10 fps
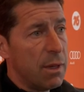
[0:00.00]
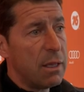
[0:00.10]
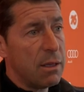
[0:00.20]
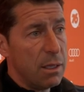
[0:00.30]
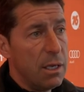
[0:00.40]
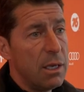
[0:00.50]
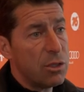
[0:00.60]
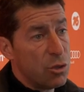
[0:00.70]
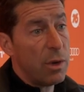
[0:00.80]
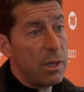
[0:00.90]
of that the league
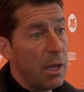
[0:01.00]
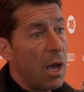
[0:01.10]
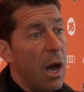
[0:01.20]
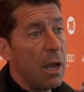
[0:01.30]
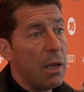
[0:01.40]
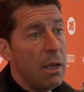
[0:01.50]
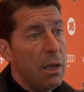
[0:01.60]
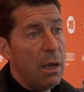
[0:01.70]
is trending high.